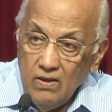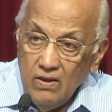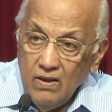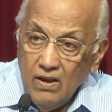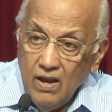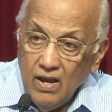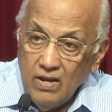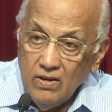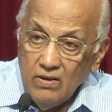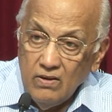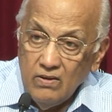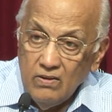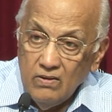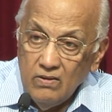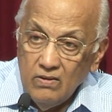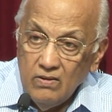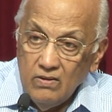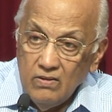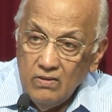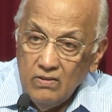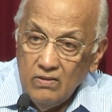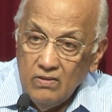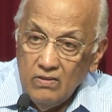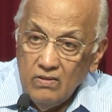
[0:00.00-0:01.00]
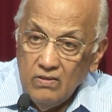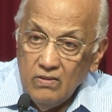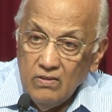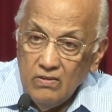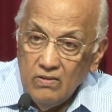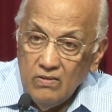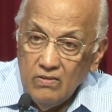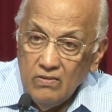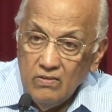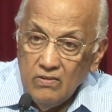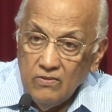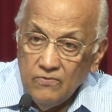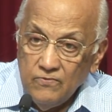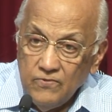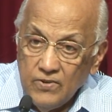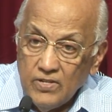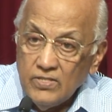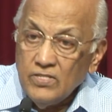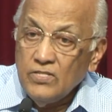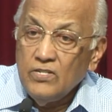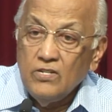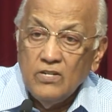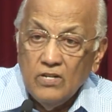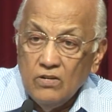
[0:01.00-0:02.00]
And the
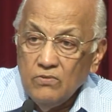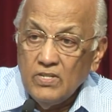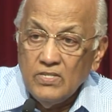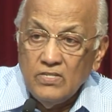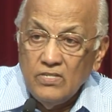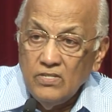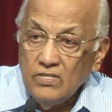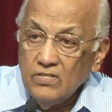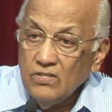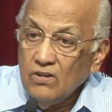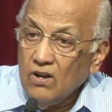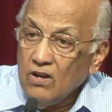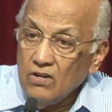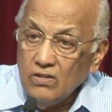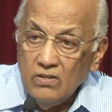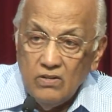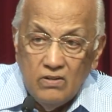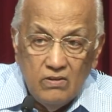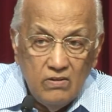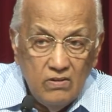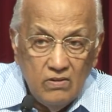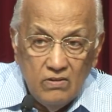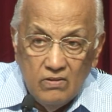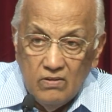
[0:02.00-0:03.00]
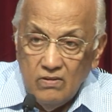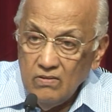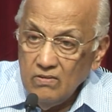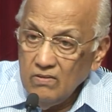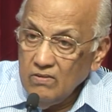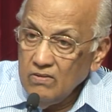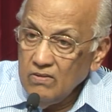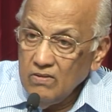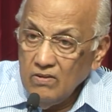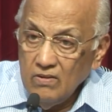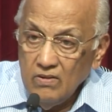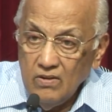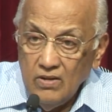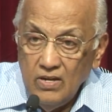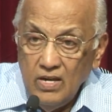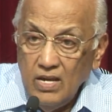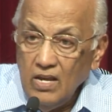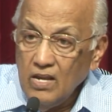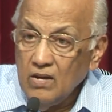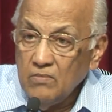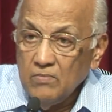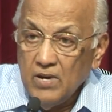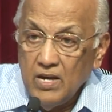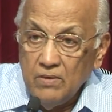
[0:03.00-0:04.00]
first request is not
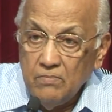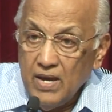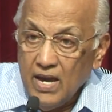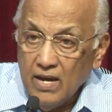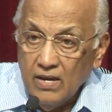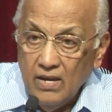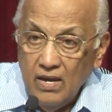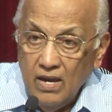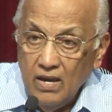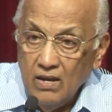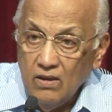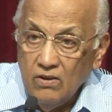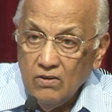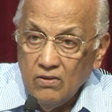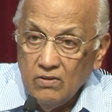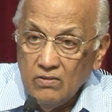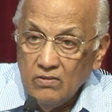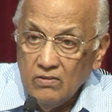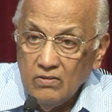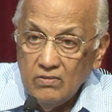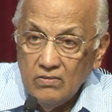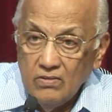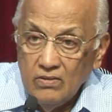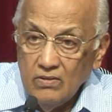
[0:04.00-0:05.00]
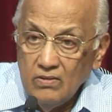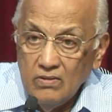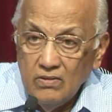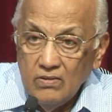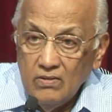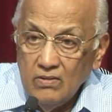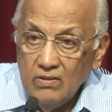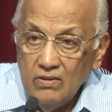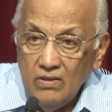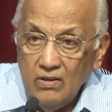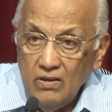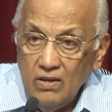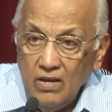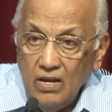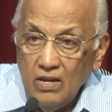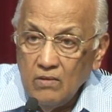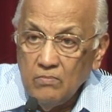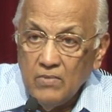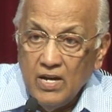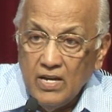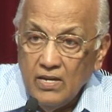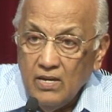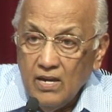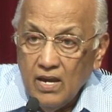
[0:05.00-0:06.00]
heal my backache or heal
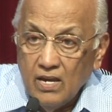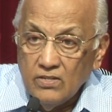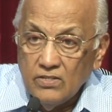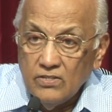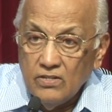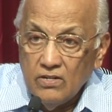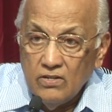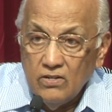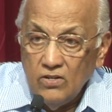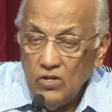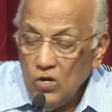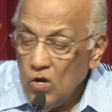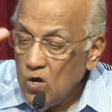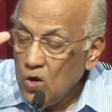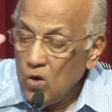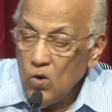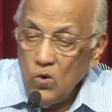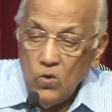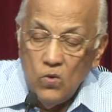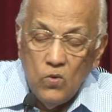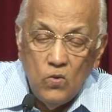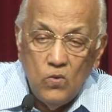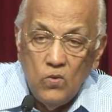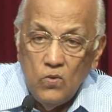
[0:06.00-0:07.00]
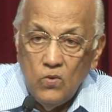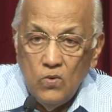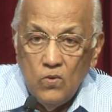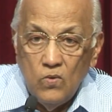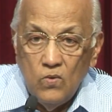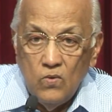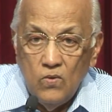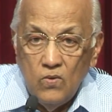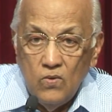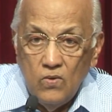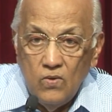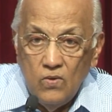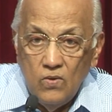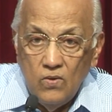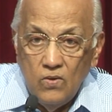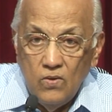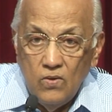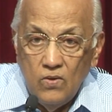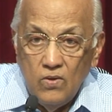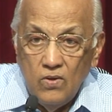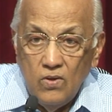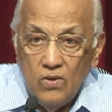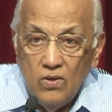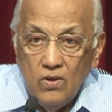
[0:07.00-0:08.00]
my cancer. No.
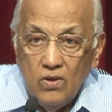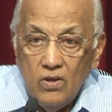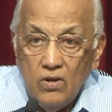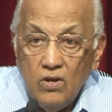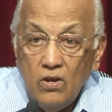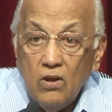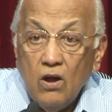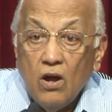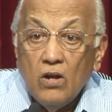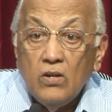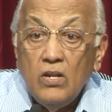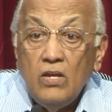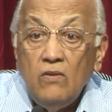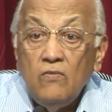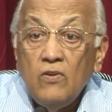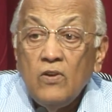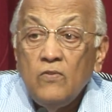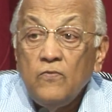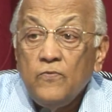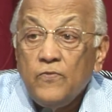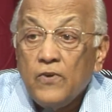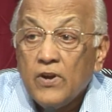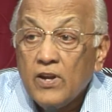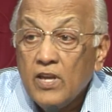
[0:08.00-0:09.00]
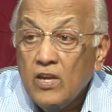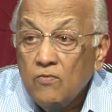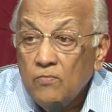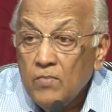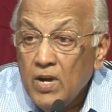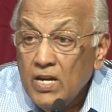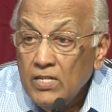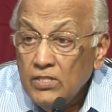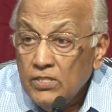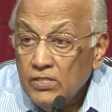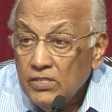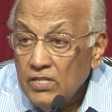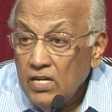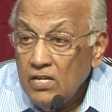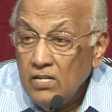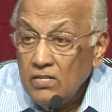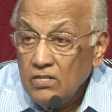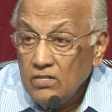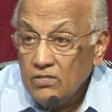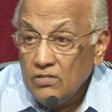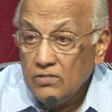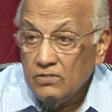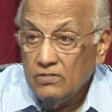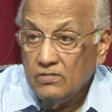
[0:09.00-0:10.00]
Not even forgive my
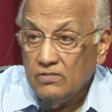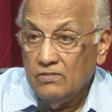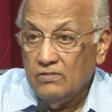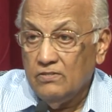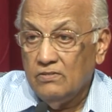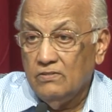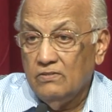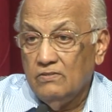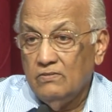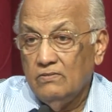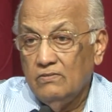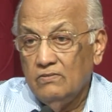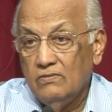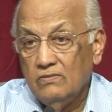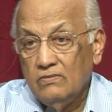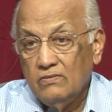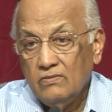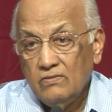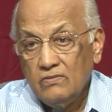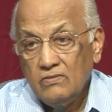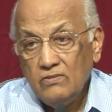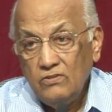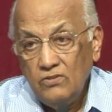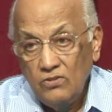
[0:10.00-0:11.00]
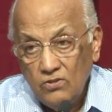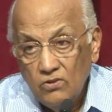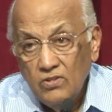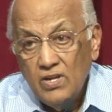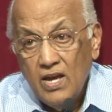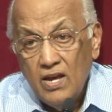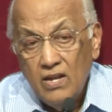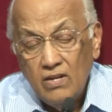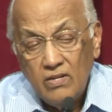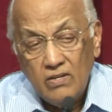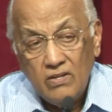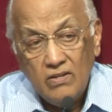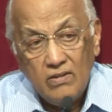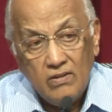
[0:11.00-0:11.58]
sins. You know that?